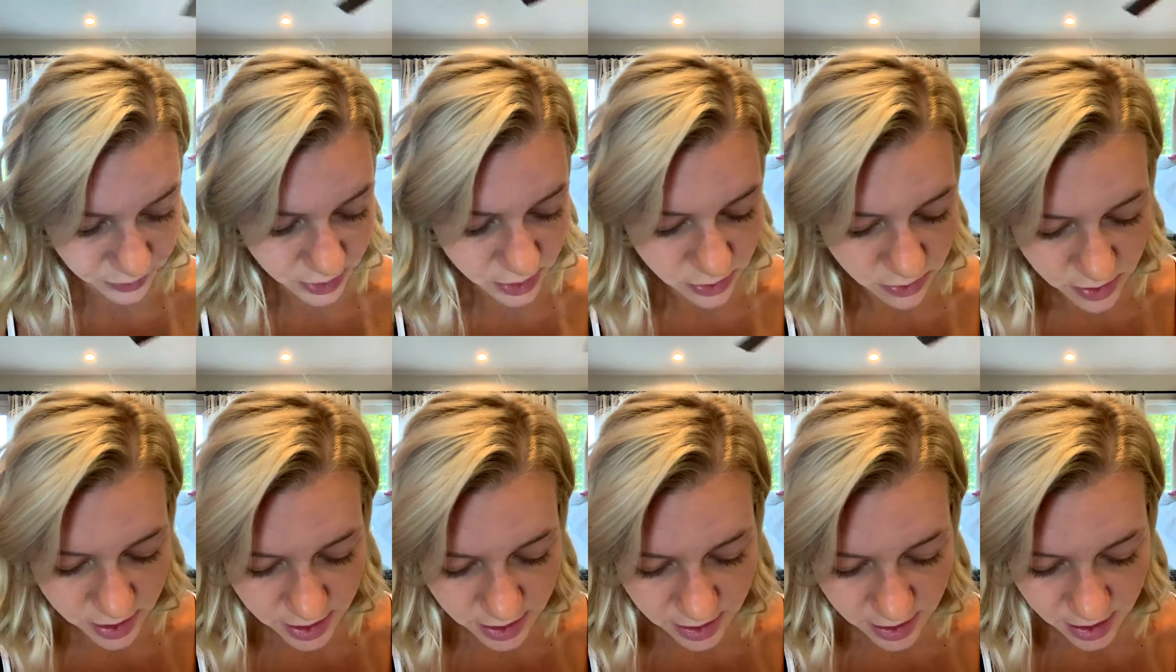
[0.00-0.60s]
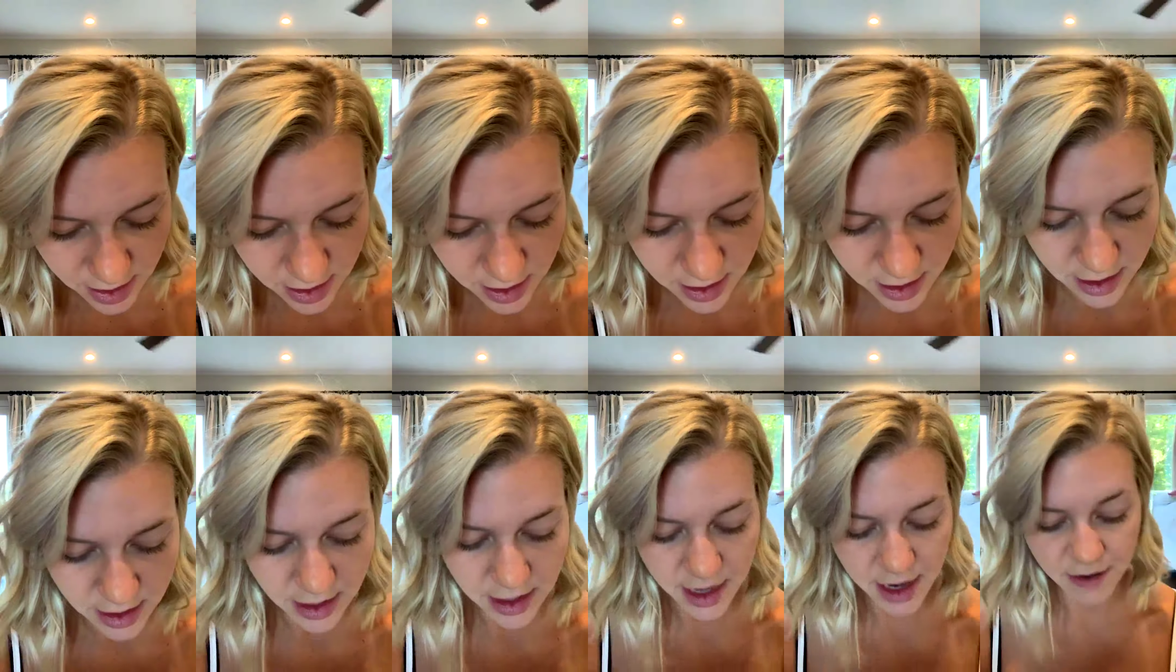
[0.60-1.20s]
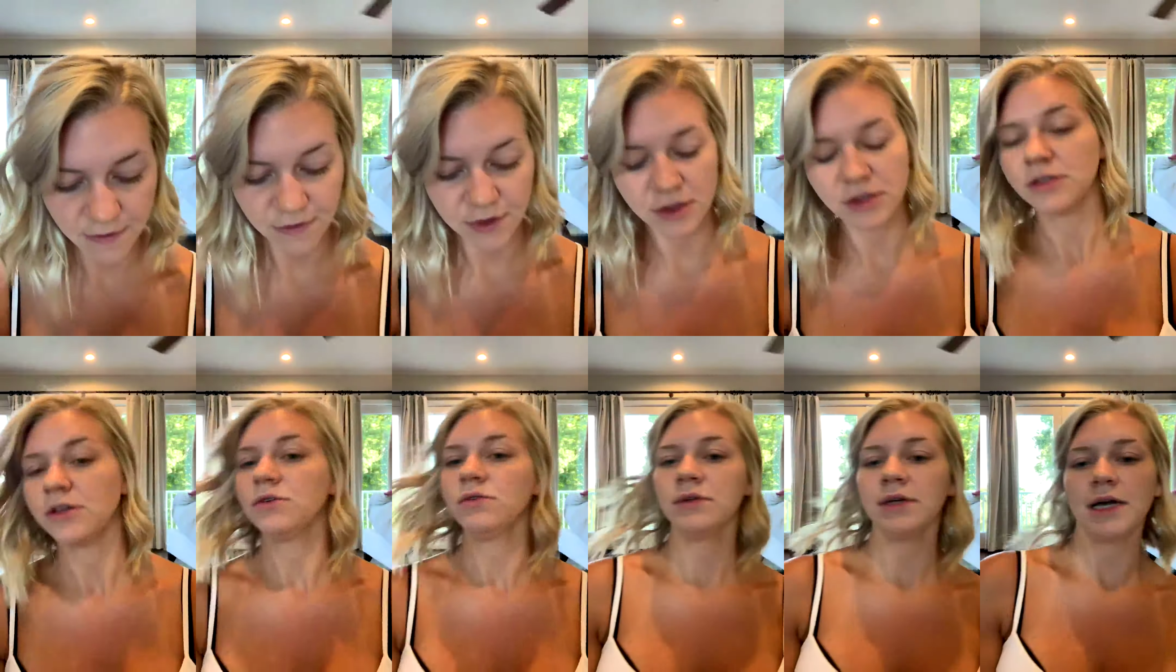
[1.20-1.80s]
quick, I have the
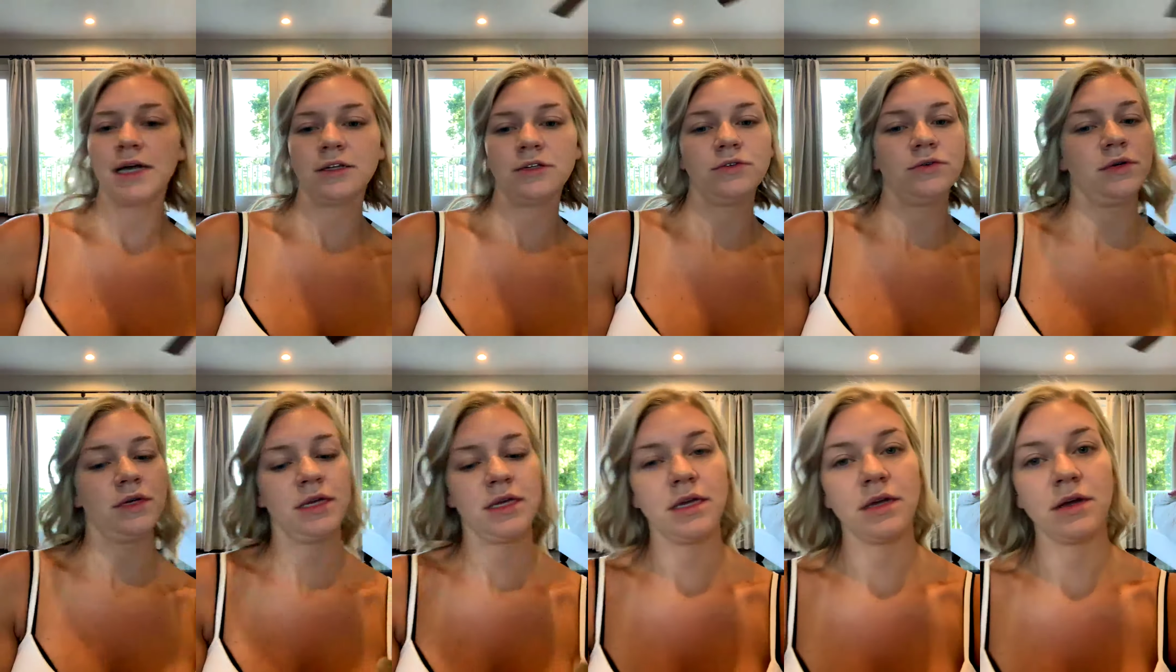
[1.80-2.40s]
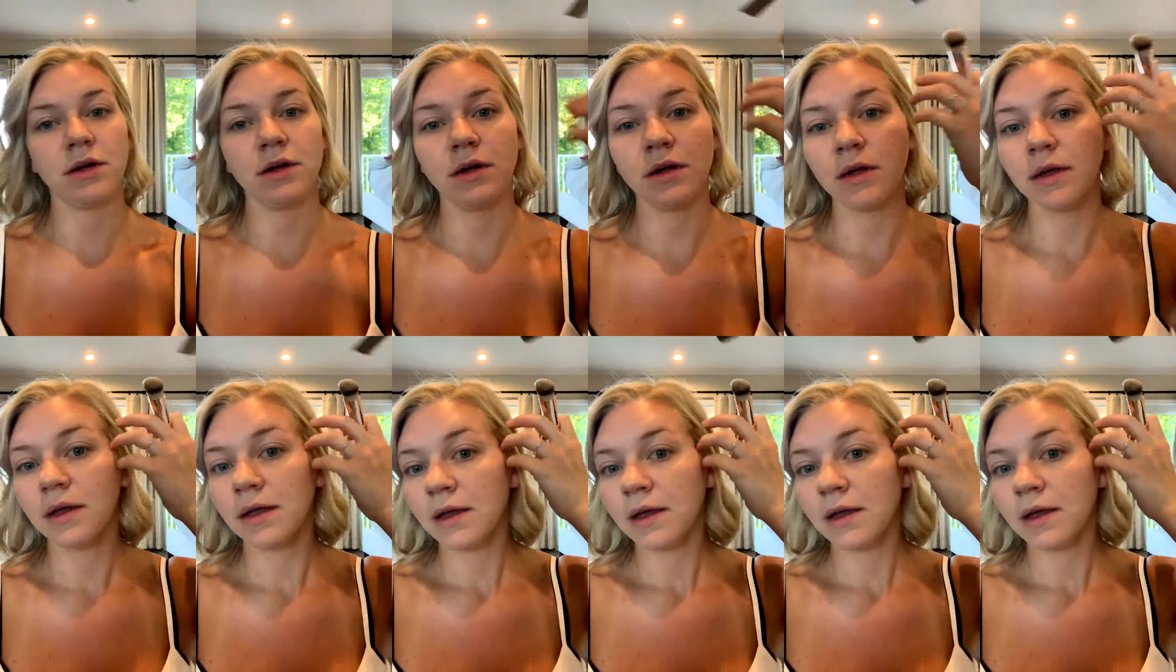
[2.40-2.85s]
Stone contour here.